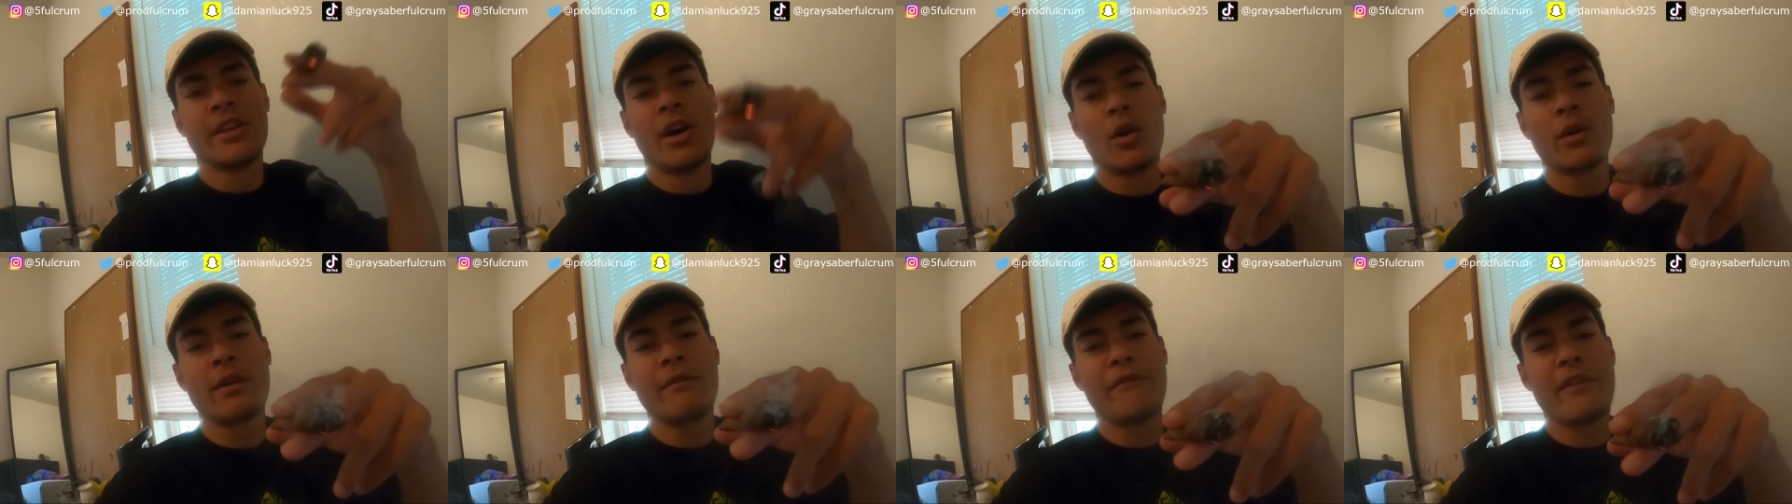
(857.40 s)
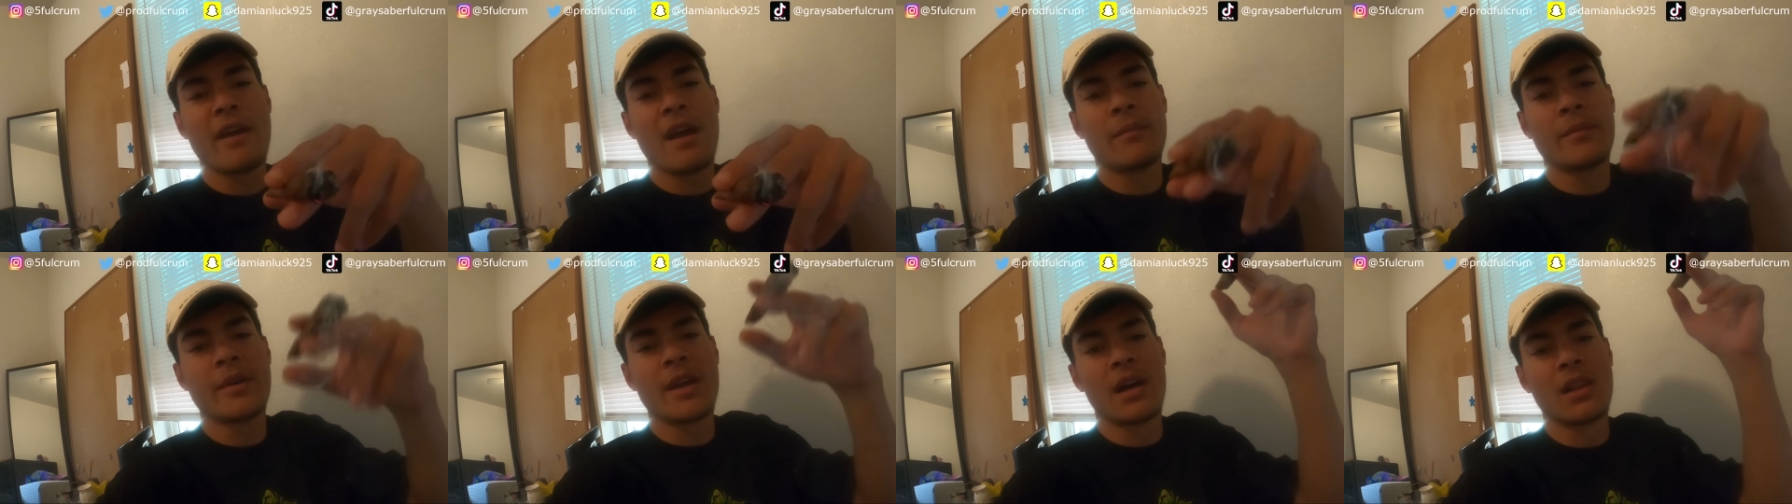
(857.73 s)
Yodie
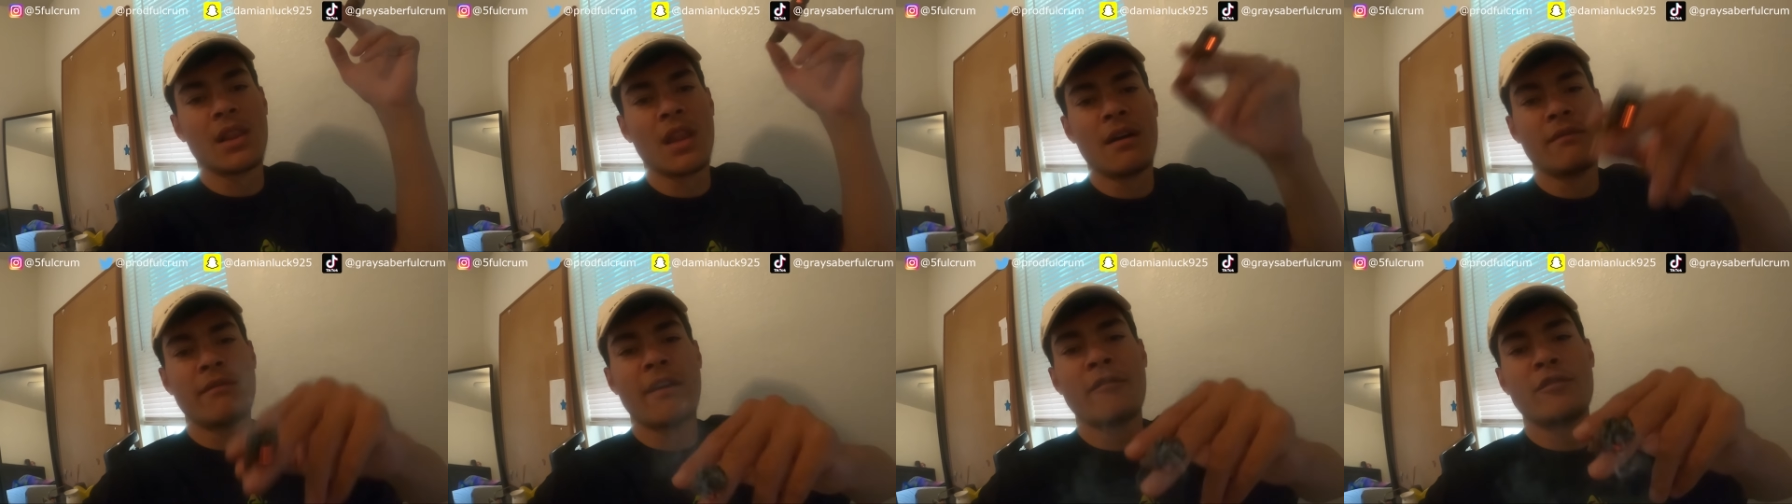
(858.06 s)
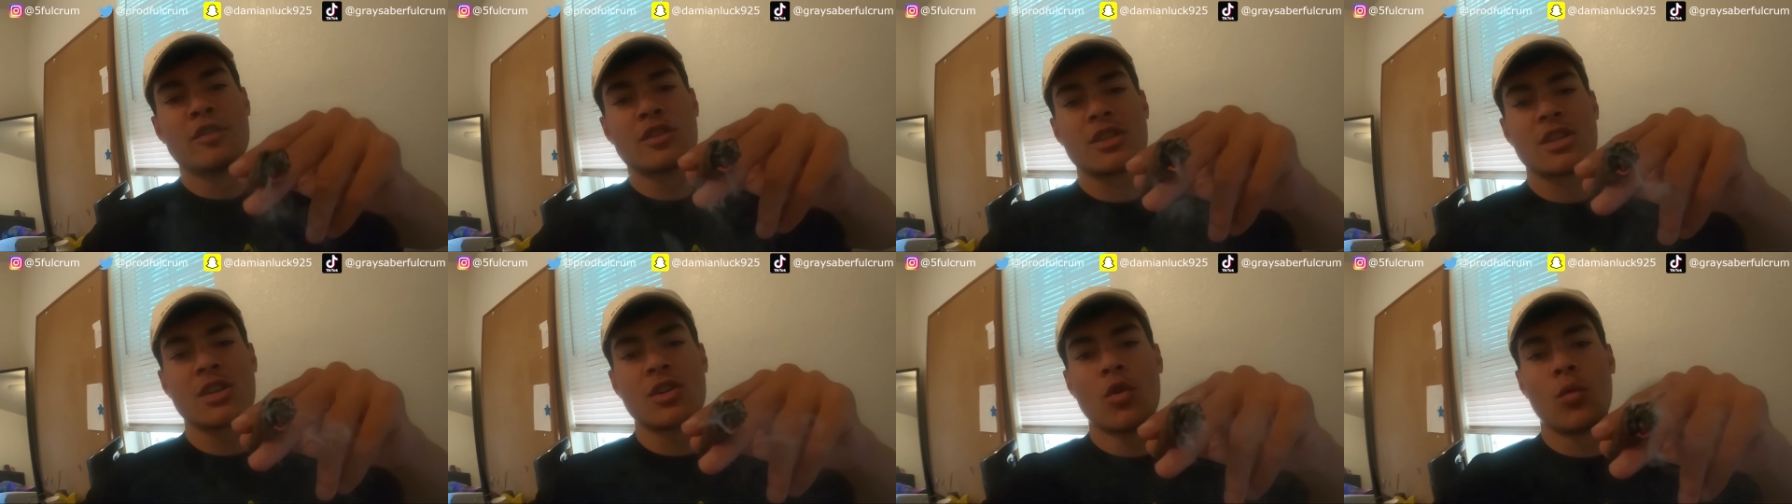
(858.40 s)
family, I love
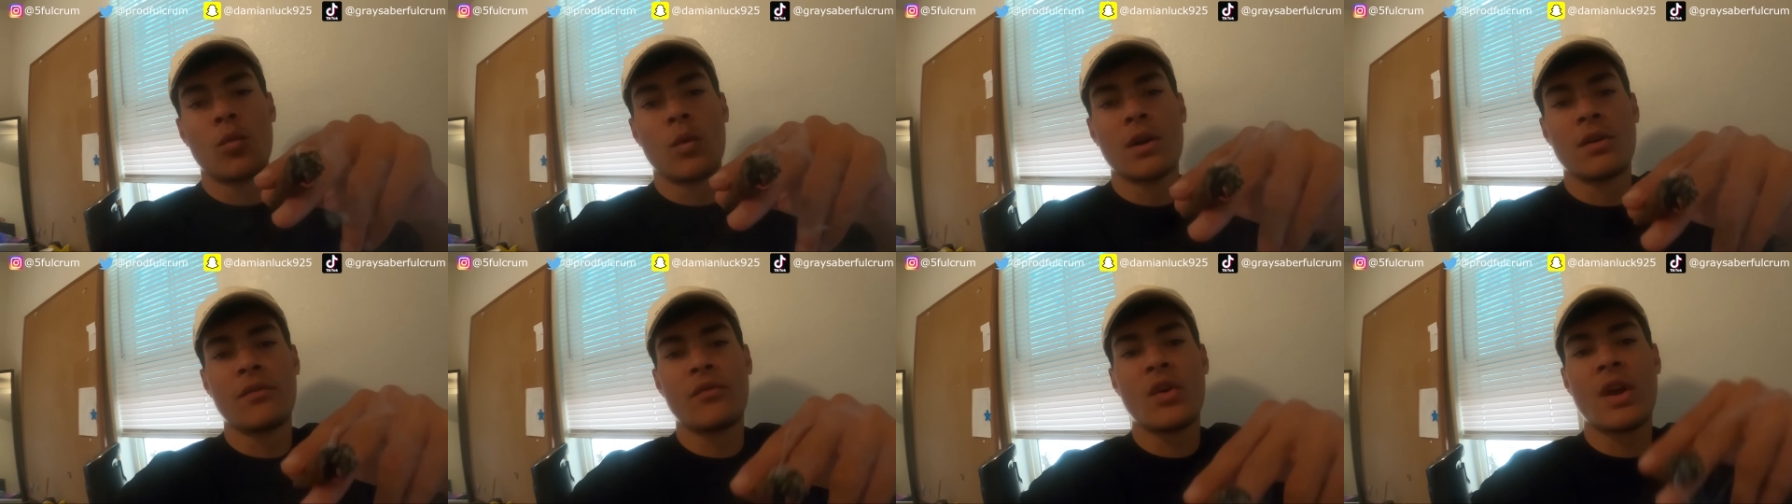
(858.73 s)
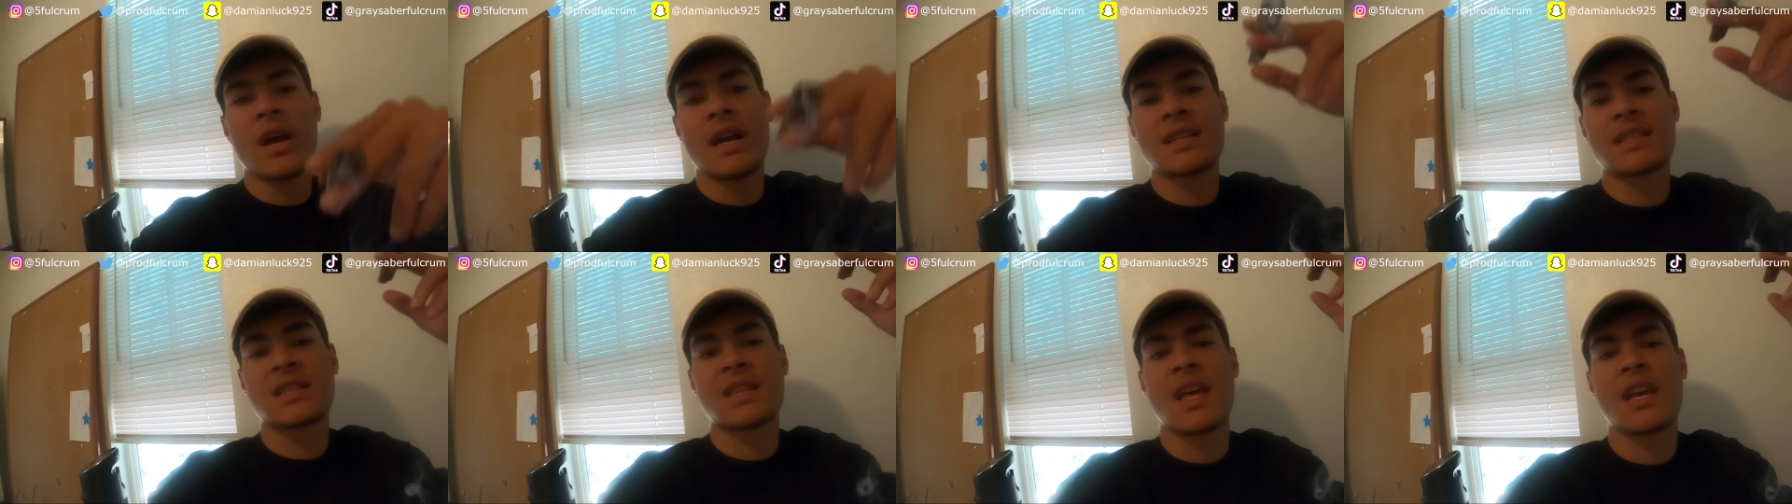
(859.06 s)
every single one of you
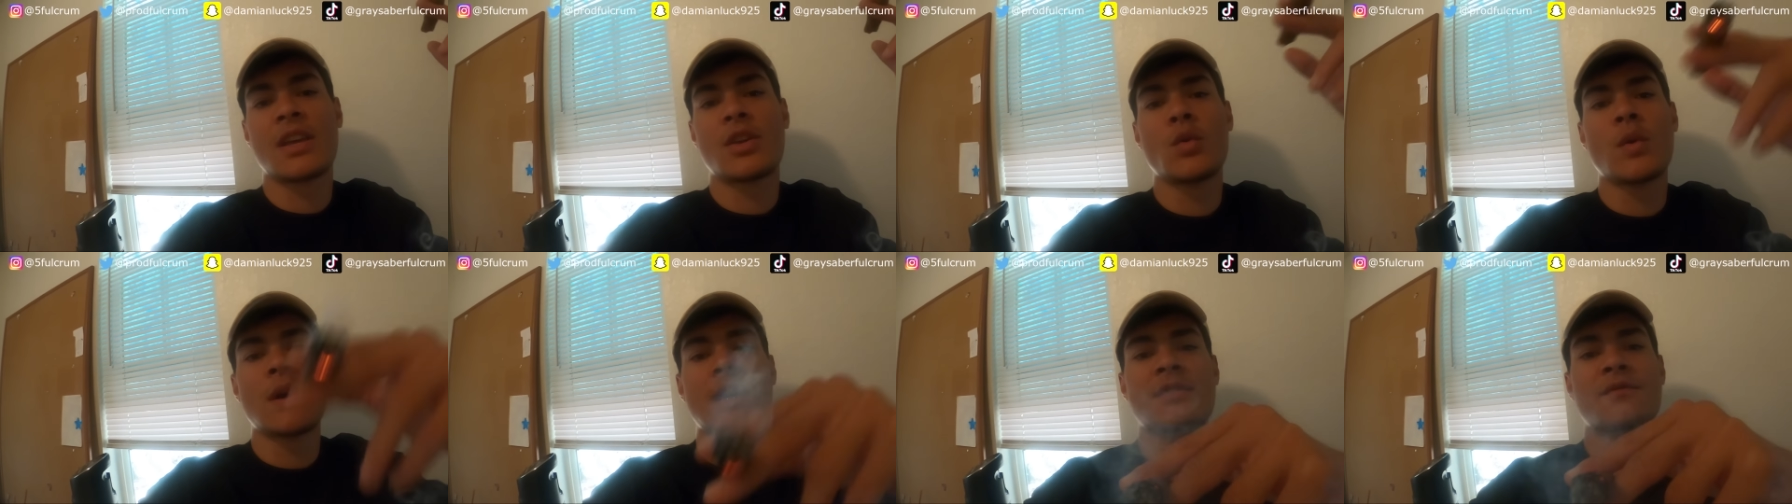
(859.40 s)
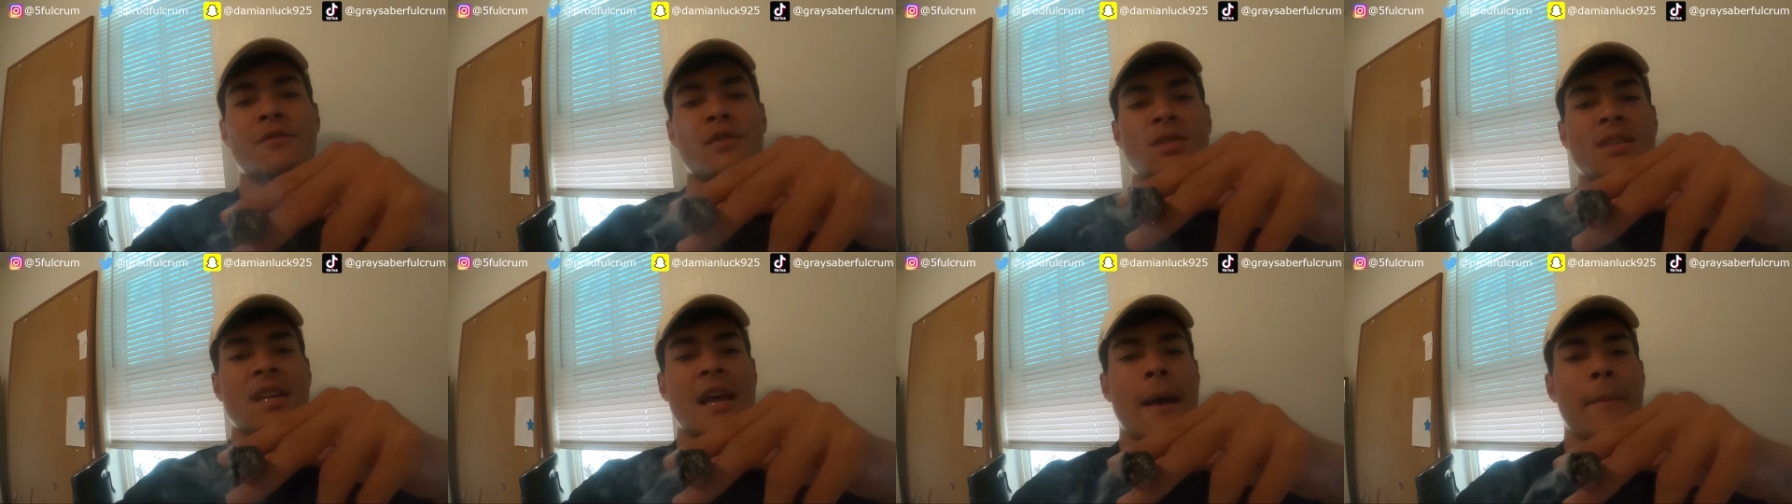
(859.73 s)
guys. Thank you guys
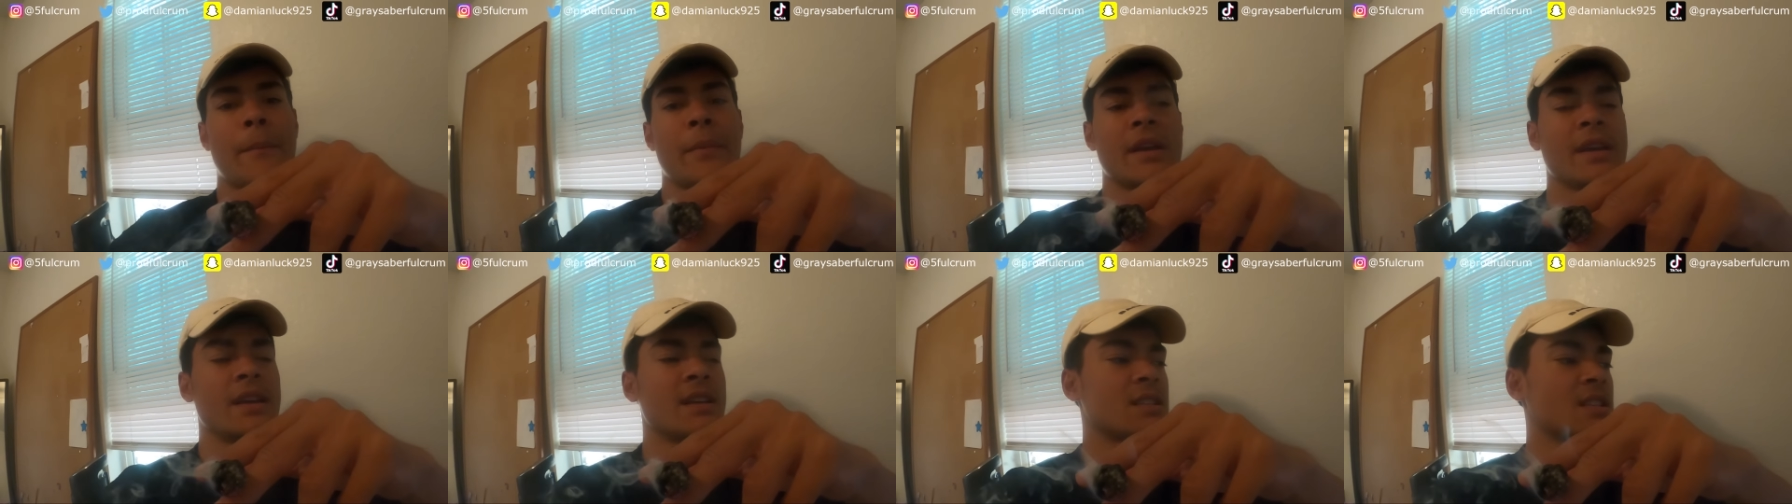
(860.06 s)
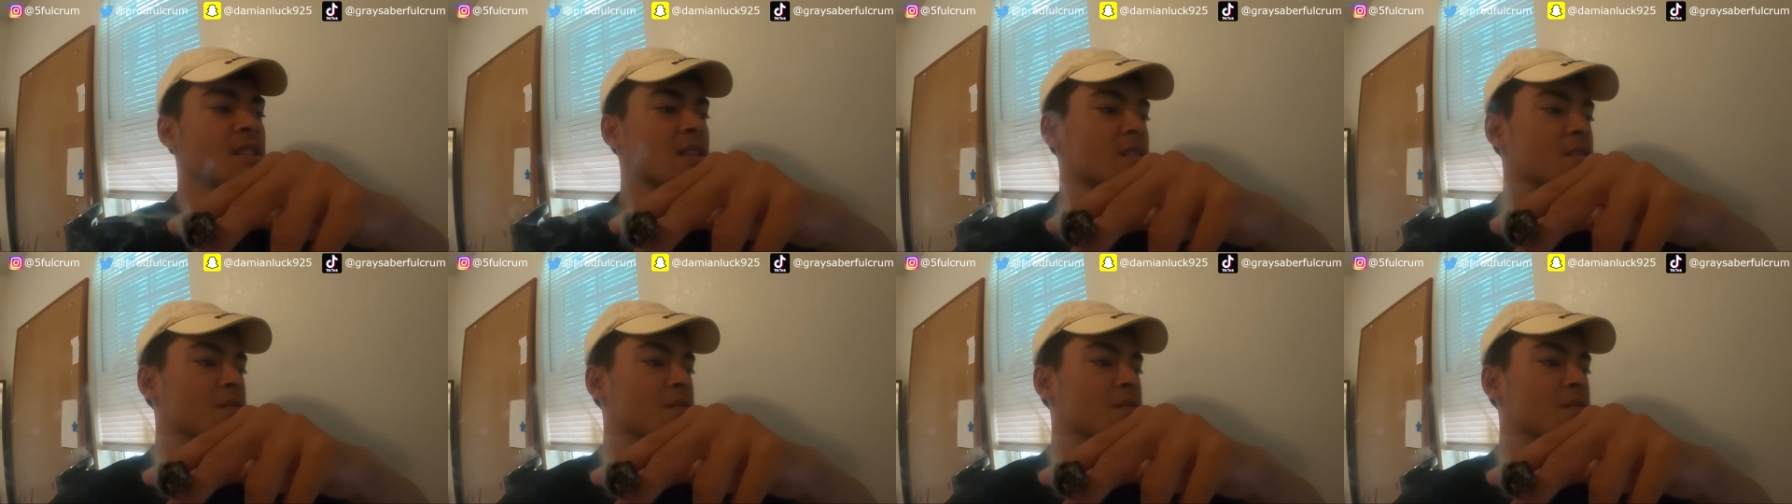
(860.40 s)
for tapping into